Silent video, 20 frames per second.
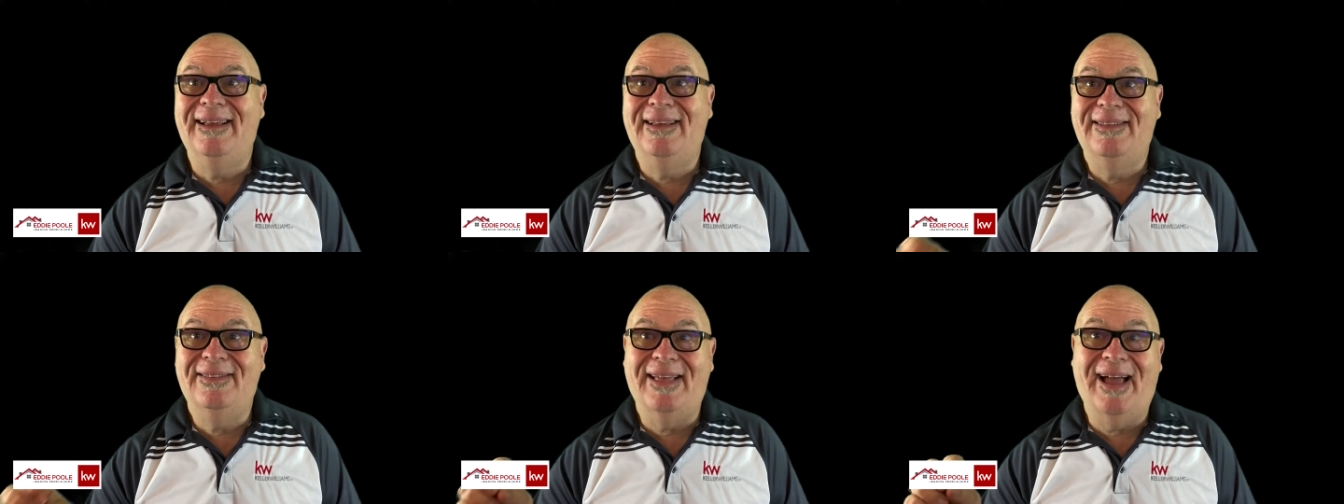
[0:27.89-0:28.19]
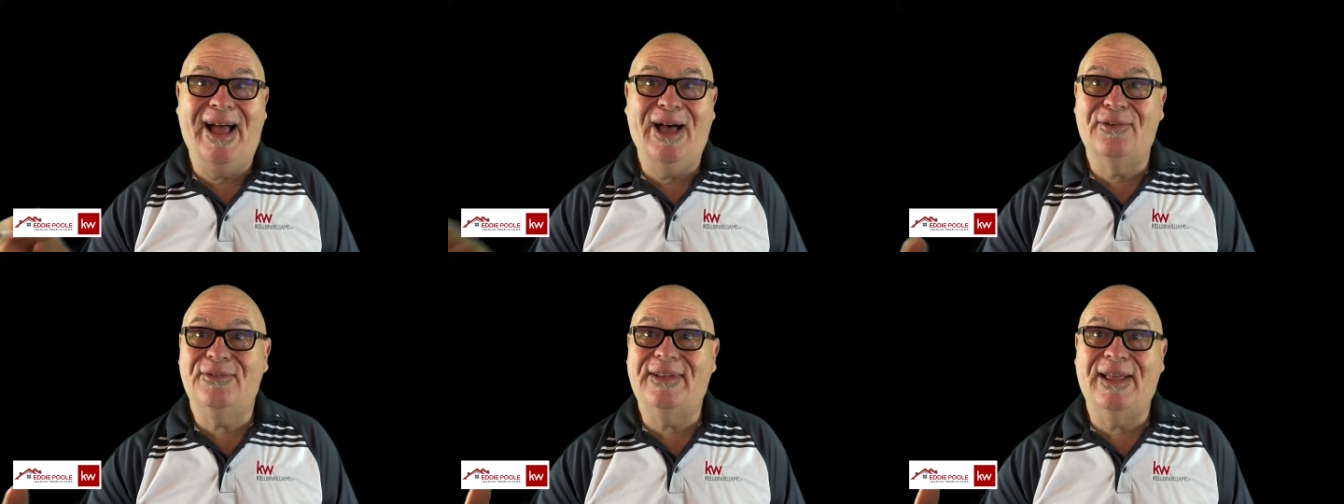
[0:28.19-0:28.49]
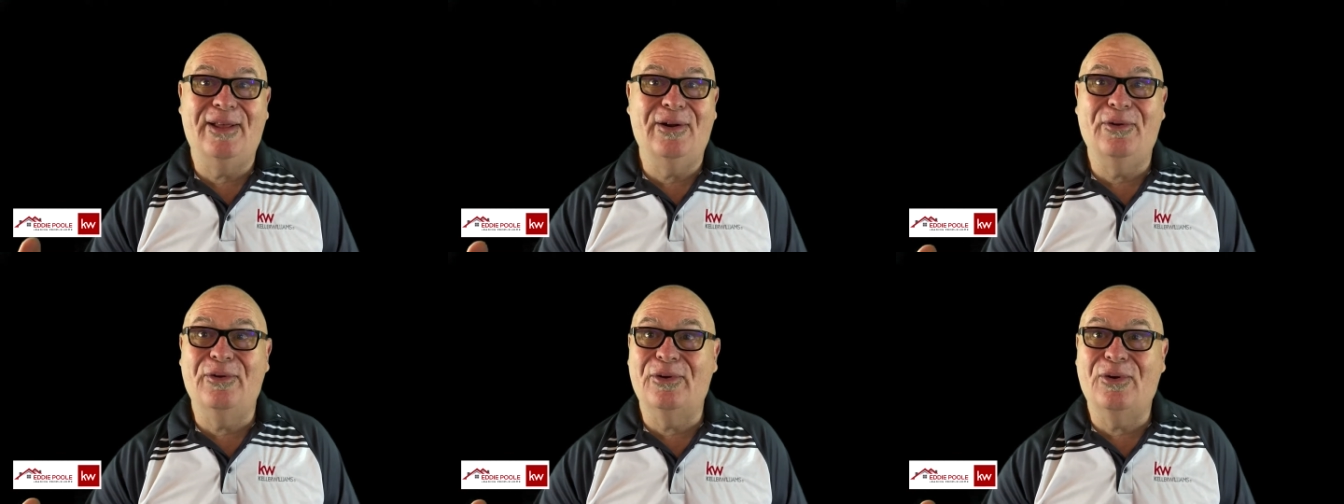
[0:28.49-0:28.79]
the house
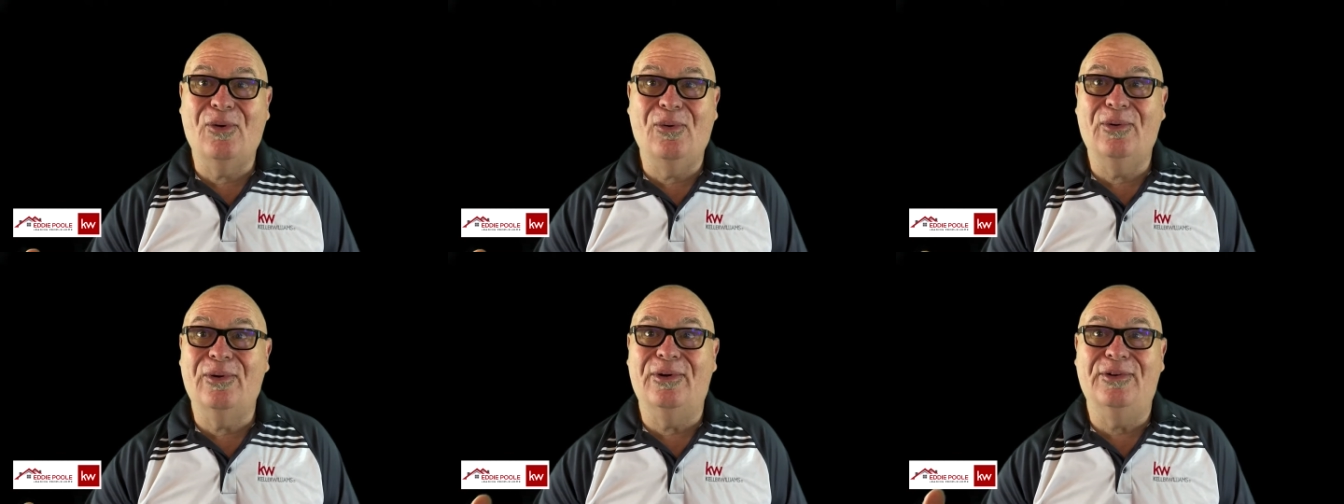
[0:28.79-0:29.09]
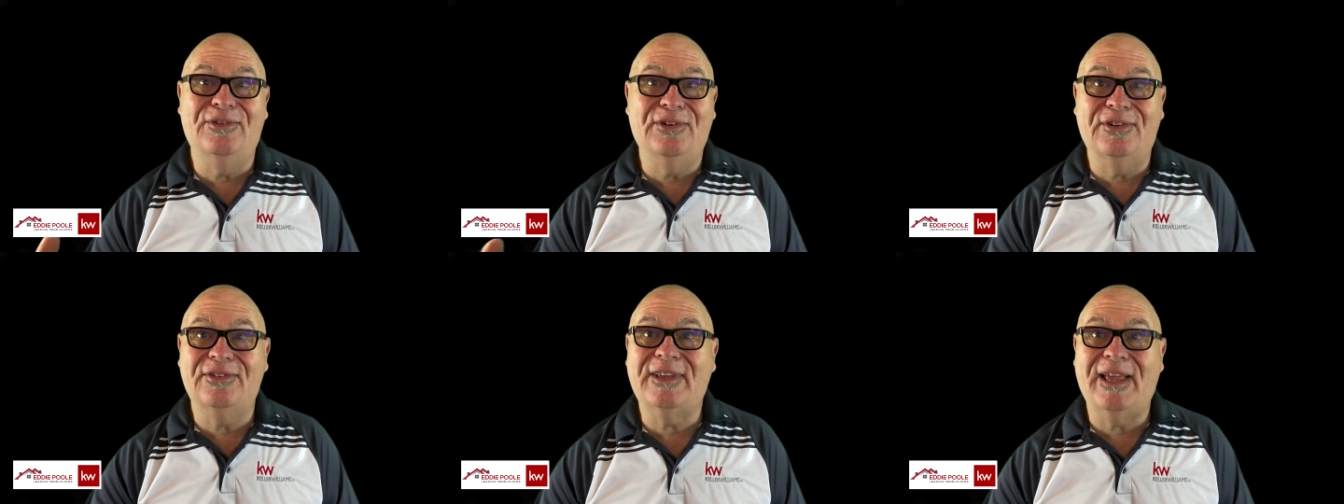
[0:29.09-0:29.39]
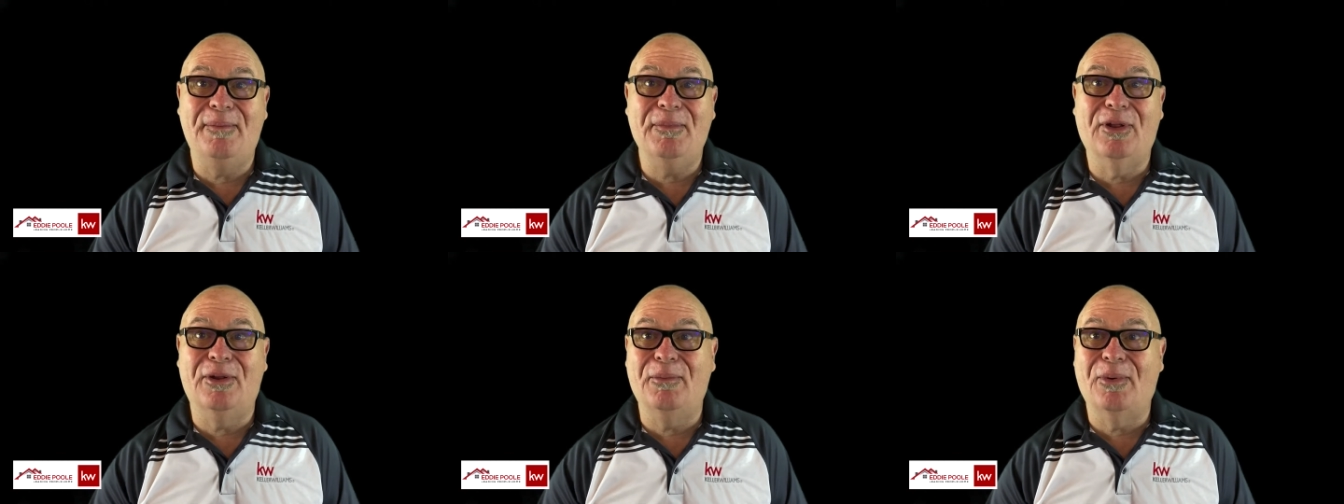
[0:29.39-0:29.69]
down on the corner just
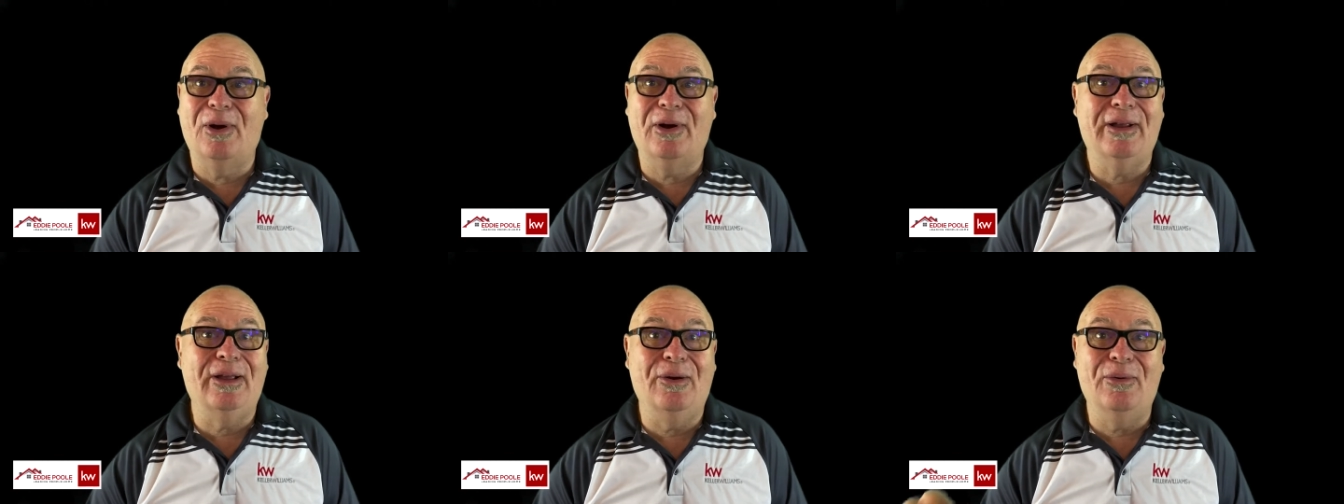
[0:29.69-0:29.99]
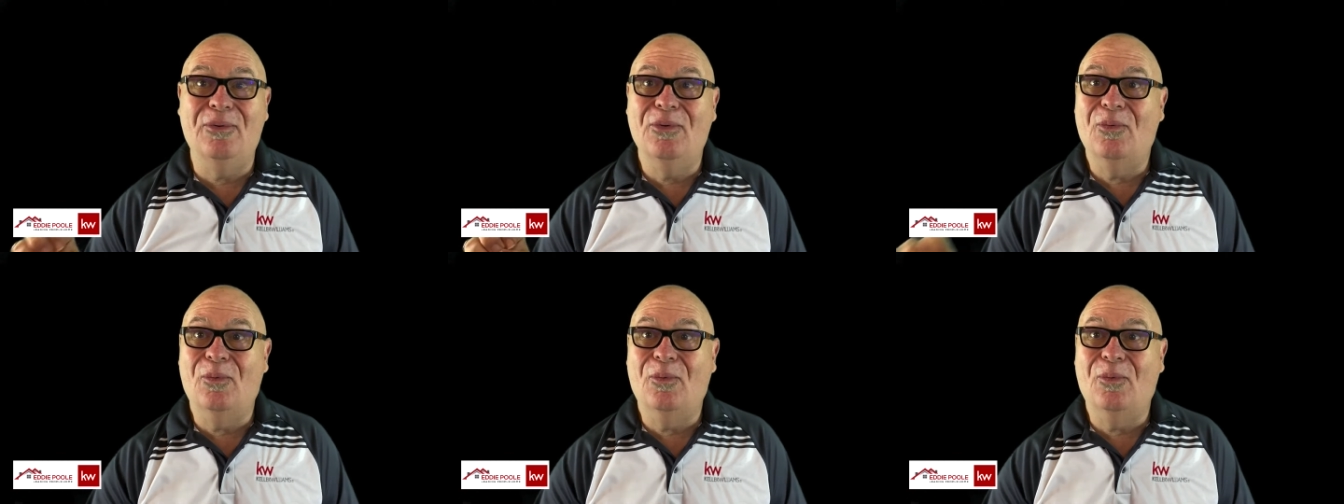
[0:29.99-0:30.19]
came on the market.